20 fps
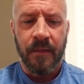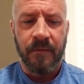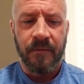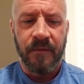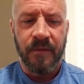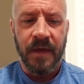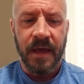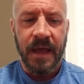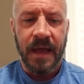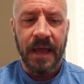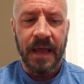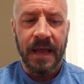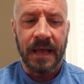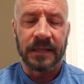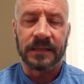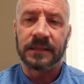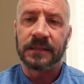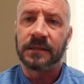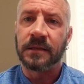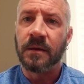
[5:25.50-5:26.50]
they at
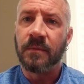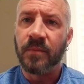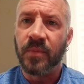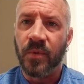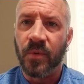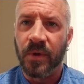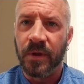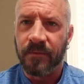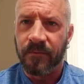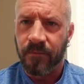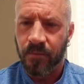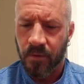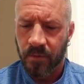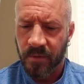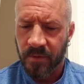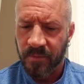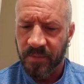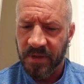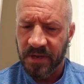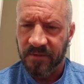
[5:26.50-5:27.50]
some point form a
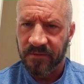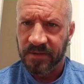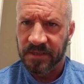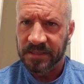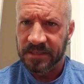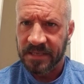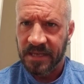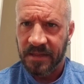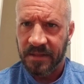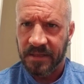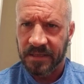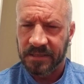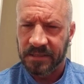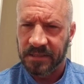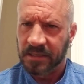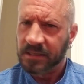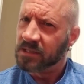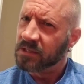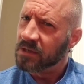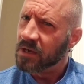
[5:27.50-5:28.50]
bit of a
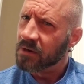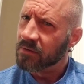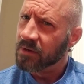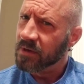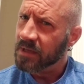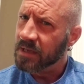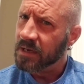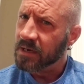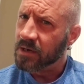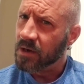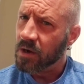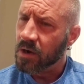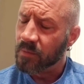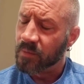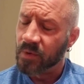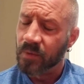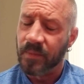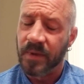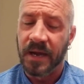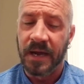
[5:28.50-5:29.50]
synthesis, not really a
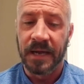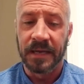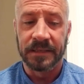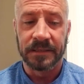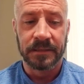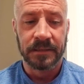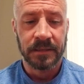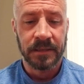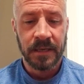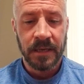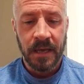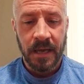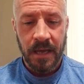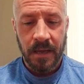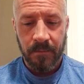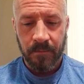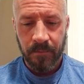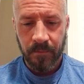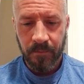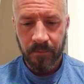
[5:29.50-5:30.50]
compromise,
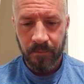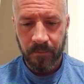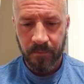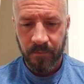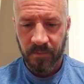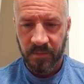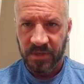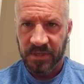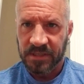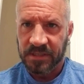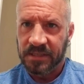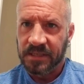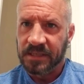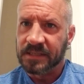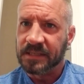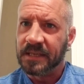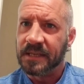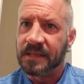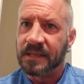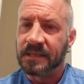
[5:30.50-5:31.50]
just a
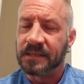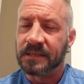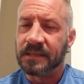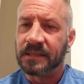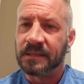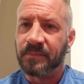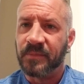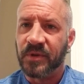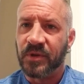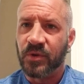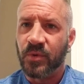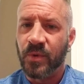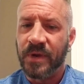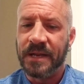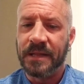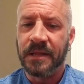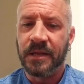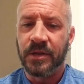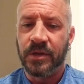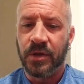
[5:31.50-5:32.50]
synthesis
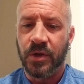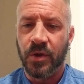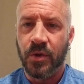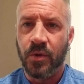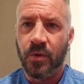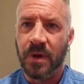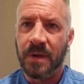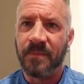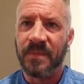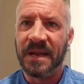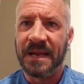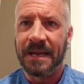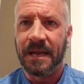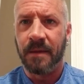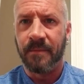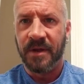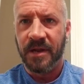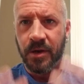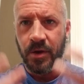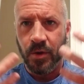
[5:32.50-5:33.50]
between the two, and become
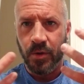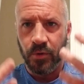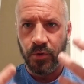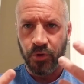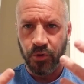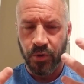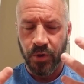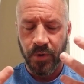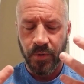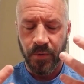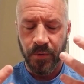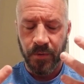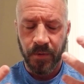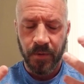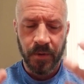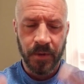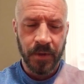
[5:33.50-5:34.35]
a new truth,